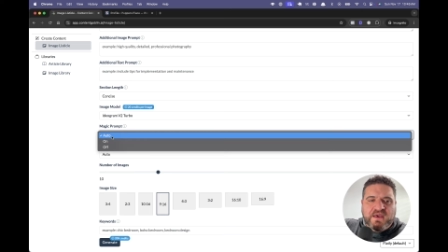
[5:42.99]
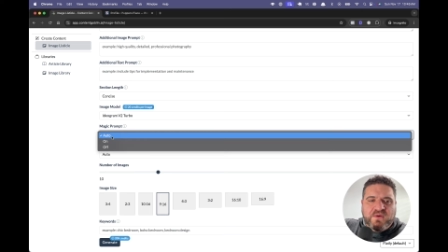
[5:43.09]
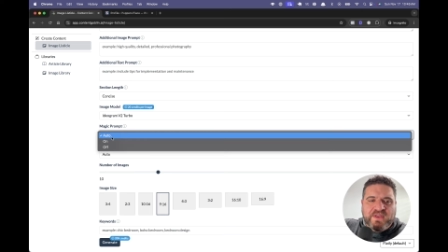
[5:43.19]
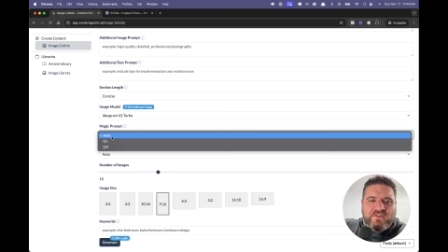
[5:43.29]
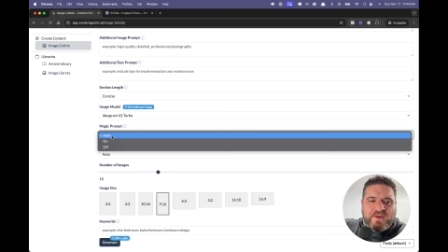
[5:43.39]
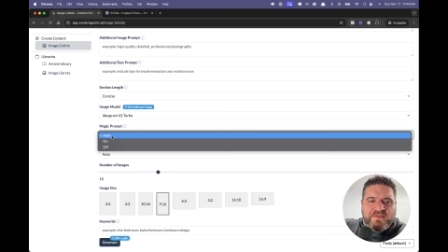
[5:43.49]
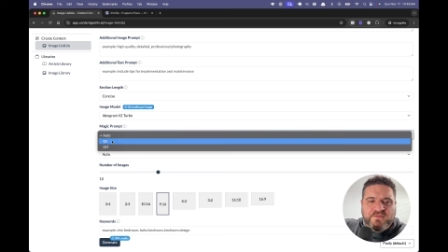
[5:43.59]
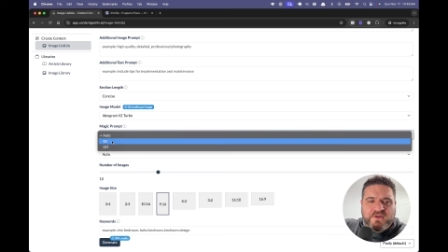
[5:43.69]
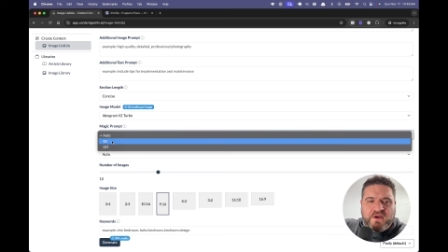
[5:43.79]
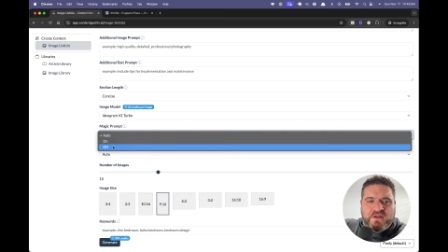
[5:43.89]
We have options
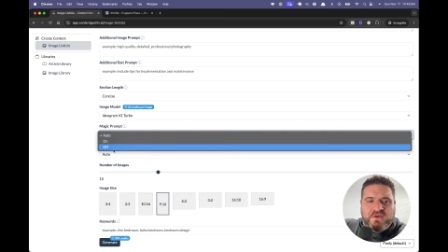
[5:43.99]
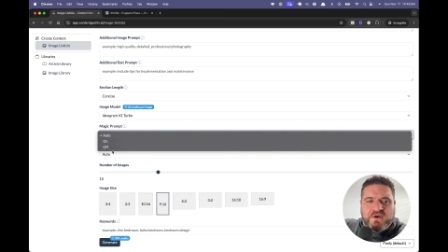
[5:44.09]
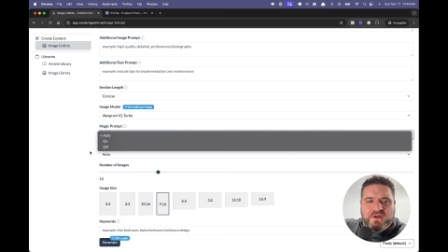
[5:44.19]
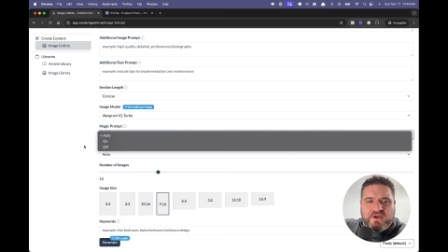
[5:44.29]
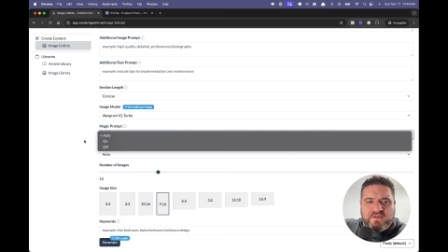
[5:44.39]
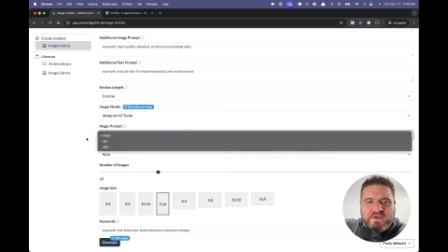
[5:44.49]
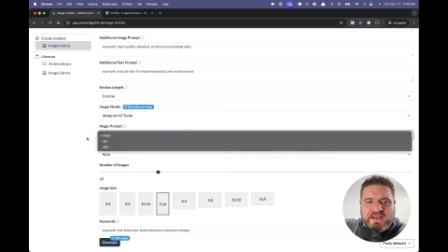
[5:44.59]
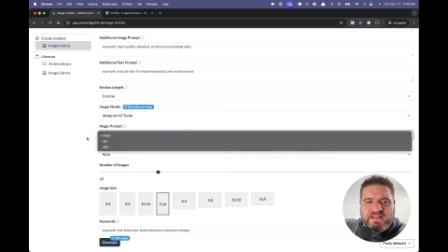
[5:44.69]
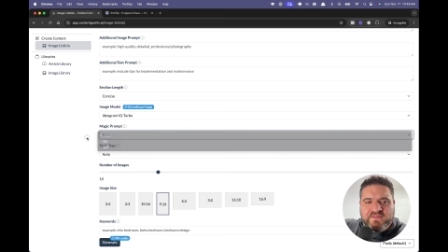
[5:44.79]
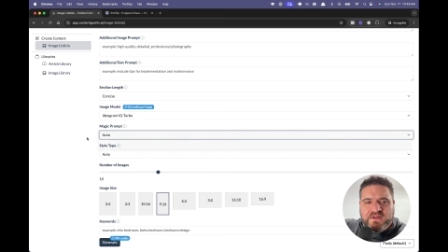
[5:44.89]
for auto on off.
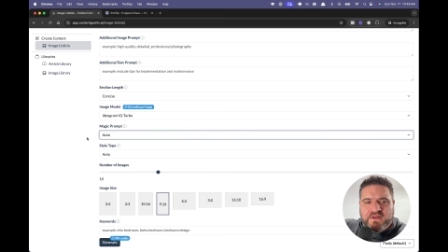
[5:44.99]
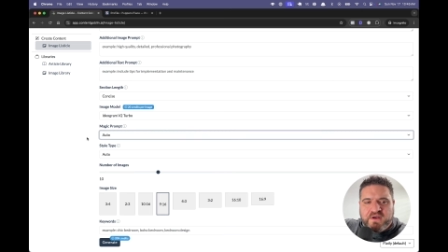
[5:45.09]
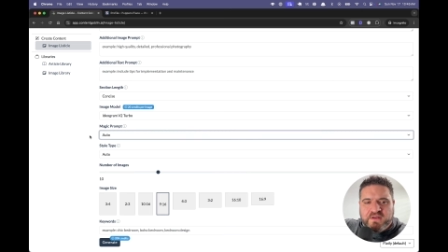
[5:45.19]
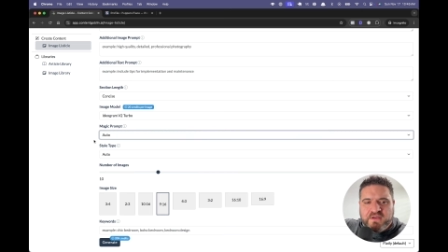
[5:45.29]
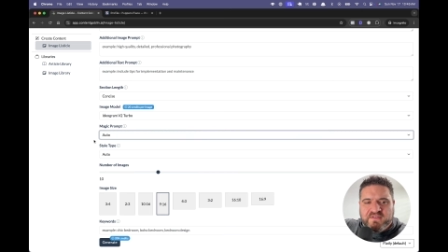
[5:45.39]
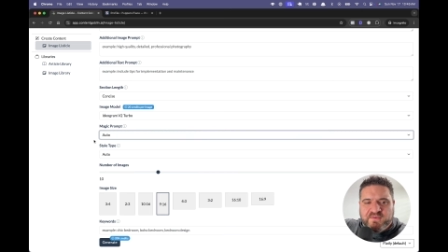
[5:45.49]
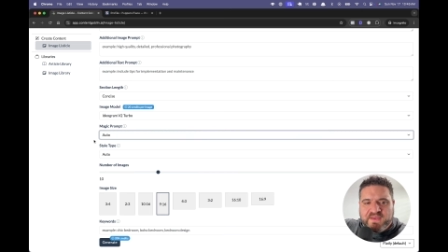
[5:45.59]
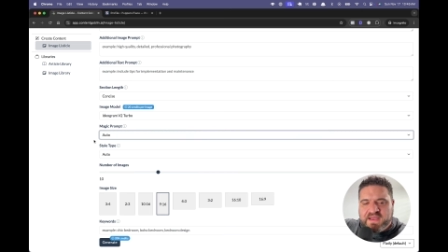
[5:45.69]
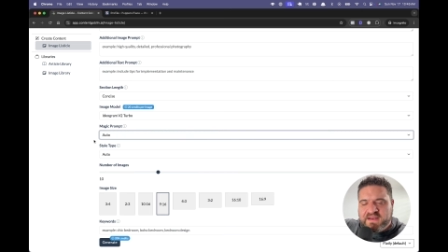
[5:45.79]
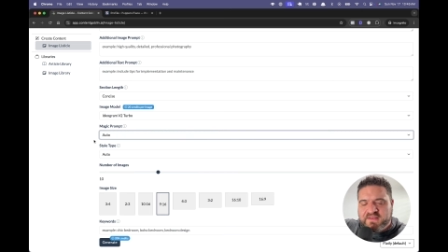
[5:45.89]
I leave it on auto, so
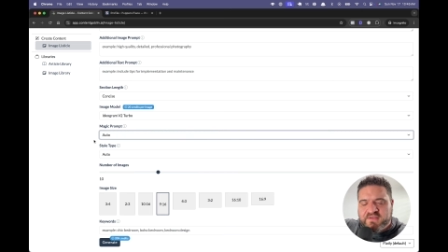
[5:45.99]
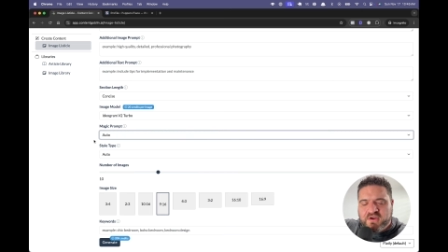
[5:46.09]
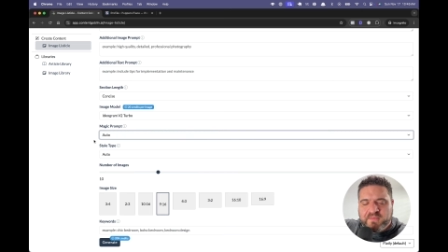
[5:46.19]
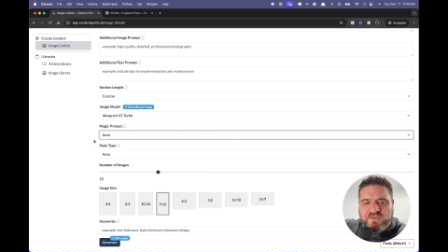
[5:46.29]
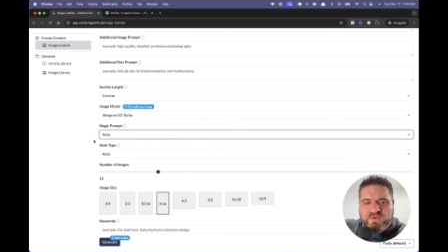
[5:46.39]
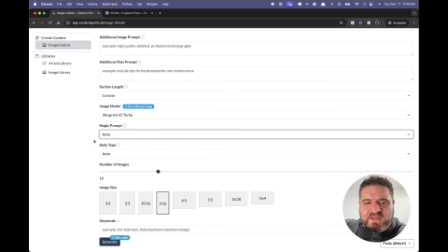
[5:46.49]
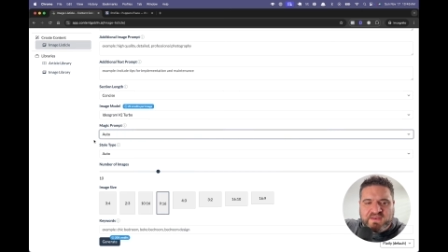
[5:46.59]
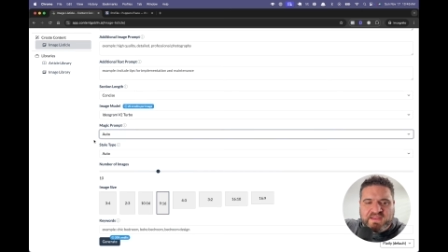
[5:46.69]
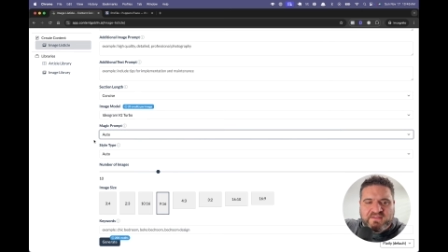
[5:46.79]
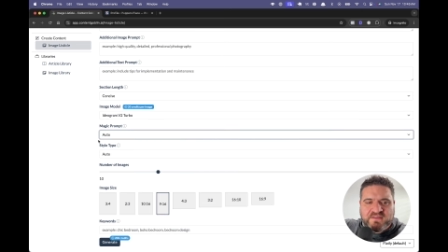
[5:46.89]
it kind of determines when it
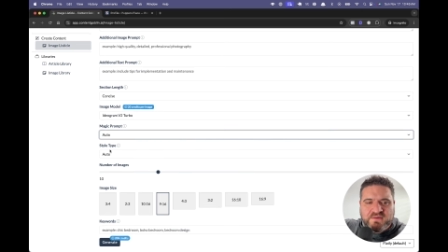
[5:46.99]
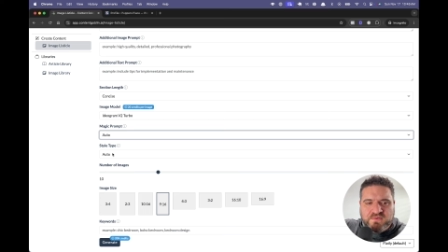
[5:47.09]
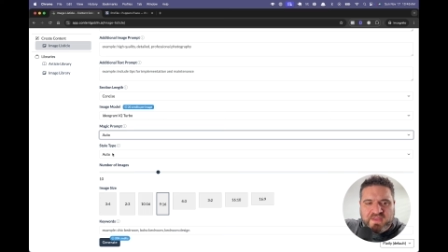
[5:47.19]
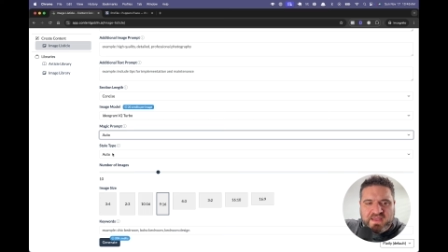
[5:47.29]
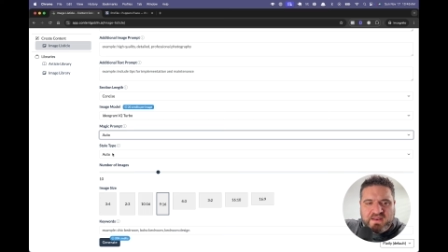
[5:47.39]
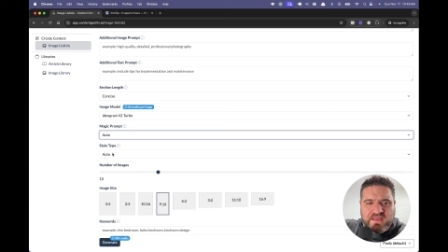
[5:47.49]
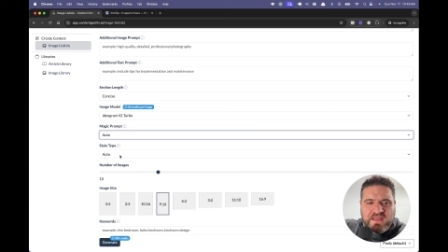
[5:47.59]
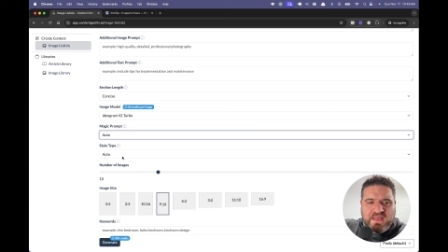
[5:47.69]
needs to do that.